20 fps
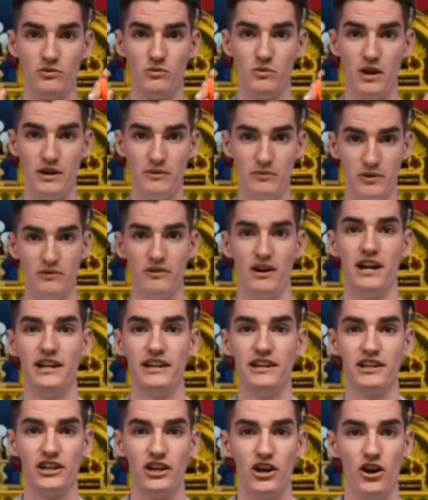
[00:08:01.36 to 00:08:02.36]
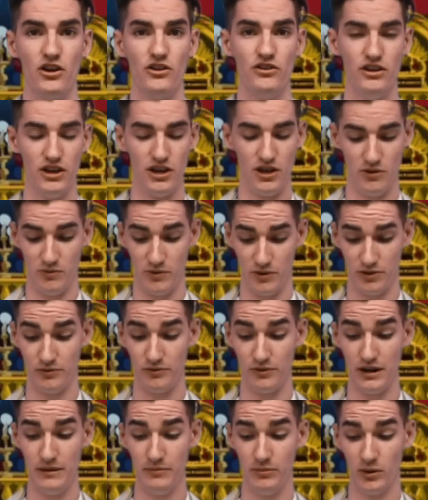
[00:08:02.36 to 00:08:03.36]
when we're ready to go with
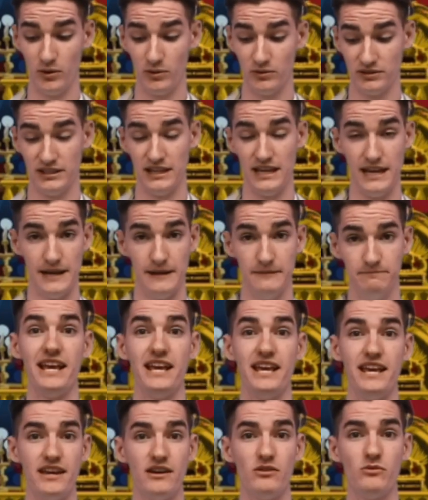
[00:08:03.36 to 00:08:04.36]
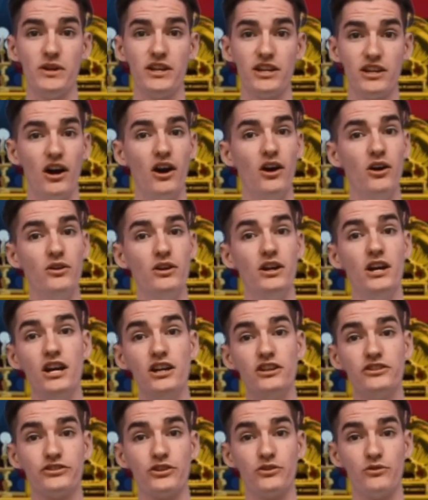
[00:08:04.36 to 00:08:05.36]
3 balls here. Here we go.
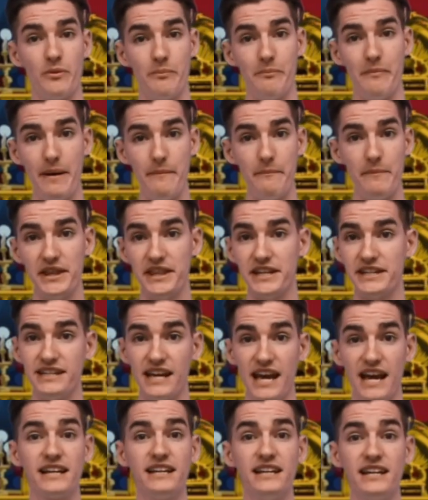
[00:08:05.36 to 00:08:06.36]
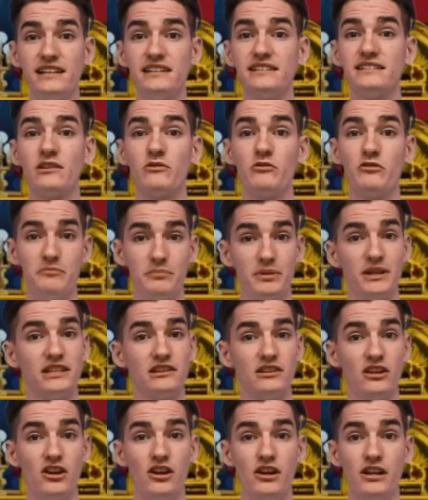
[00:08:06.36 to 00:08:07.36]
So remember the techniques that we've been
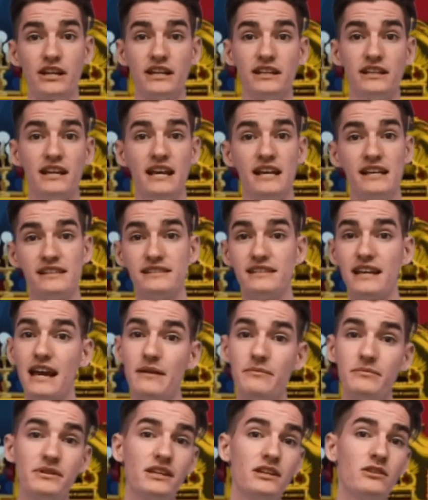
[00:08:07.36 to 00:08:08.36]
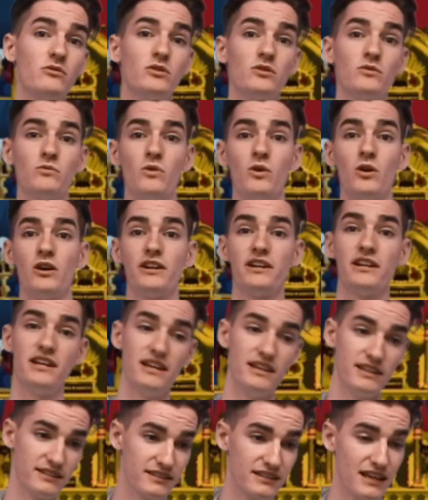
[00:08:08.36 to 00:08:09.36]
learning. Same thing with 1,
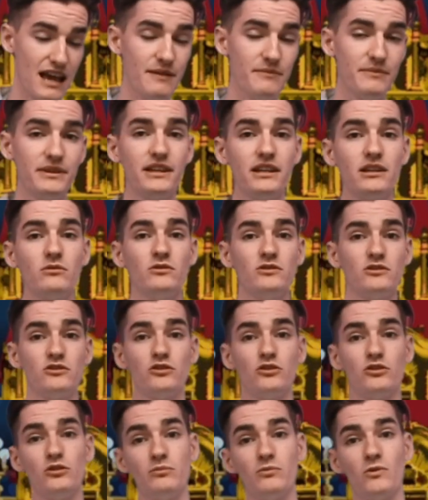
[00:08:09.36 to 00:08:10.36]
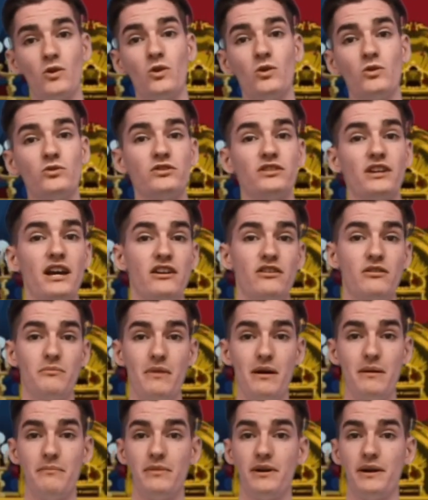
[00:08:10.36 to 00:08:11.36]
same thing with 2 balls, and
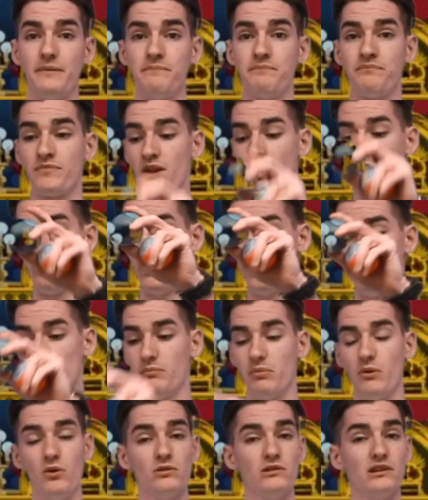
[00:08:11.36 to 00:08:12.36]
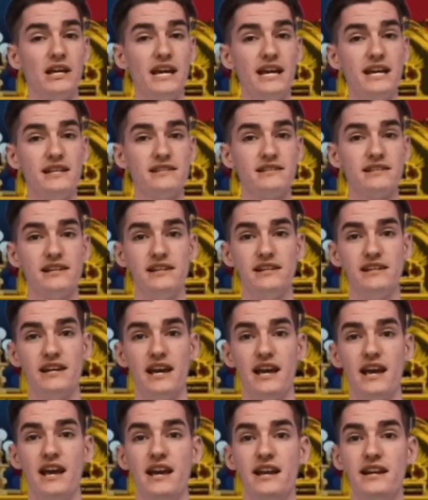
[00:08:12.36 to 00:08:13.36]
remember, when the ball lands in your
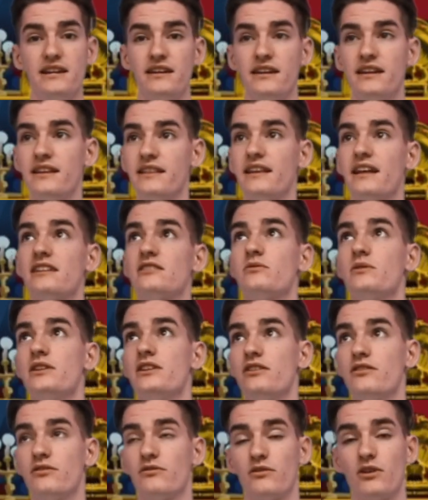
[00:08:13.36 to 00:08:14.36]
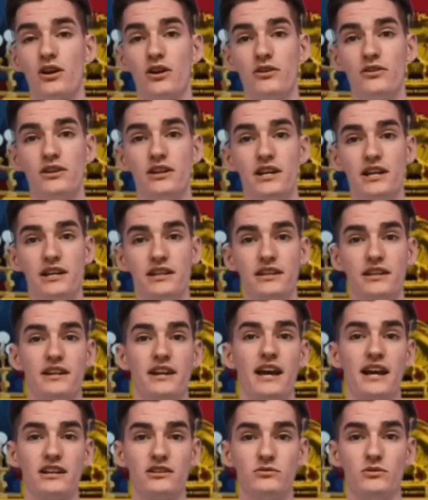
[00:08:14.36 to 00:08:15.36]
hand, that's when you throw the
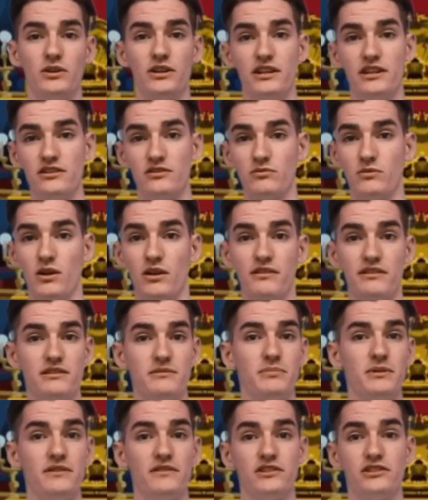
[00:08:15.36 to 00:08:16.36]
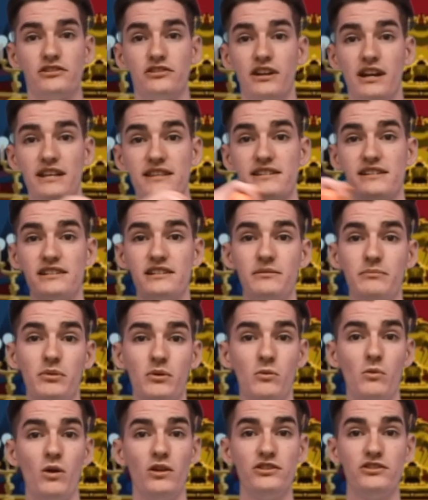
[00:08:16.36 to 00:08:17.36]
next one as well. There's a bit of a transition,
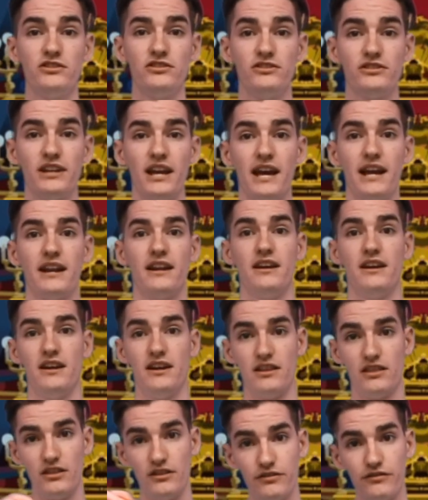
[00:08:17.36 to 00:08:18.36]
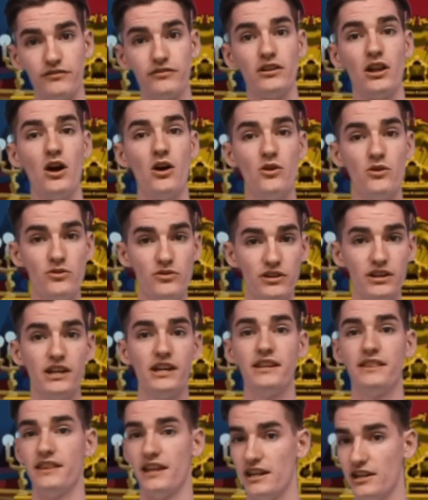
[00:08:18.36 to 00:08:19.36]
but once you get the flow,
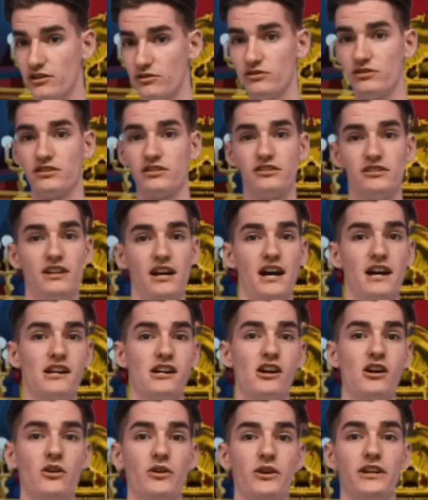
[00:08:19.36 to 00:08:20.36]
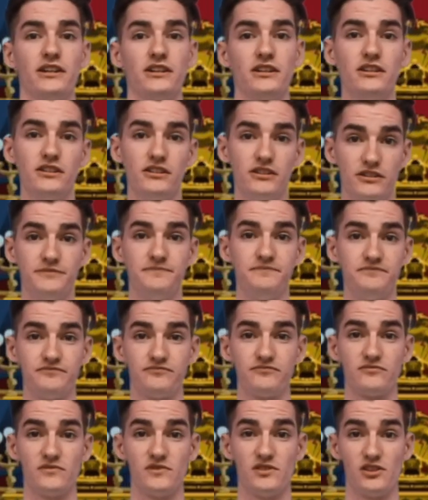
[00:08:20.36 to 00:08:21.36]
then you'll just start going.
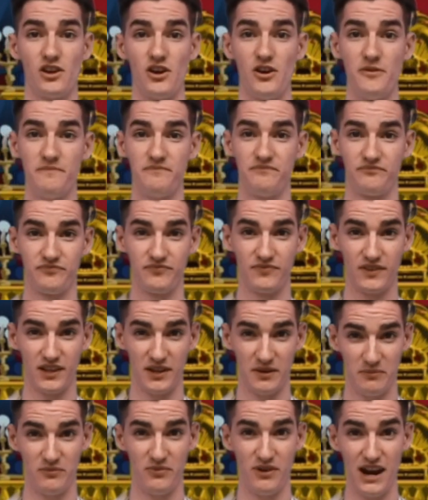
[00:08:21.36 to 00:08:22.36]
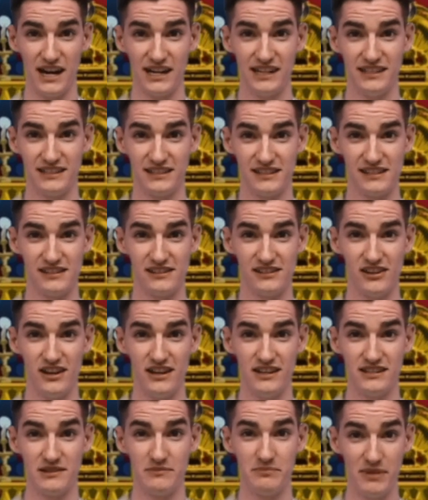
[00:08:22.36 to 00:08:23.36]
So practice this,
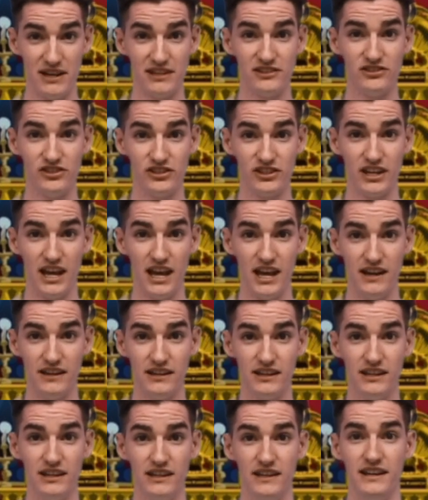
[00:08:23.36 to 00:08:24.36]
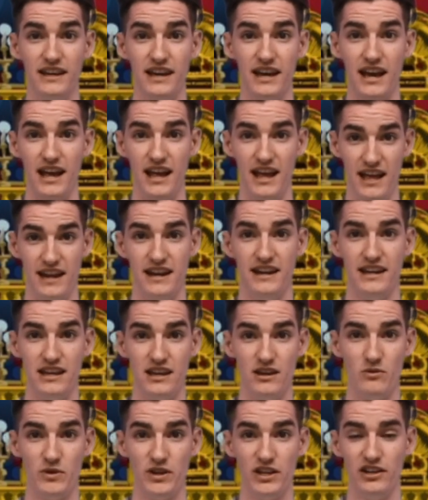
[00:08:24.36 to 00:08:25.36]
guys, the best you can, and
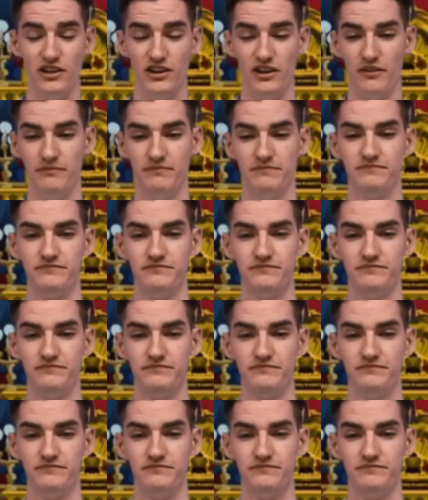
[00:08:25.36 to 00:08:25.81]
here we go.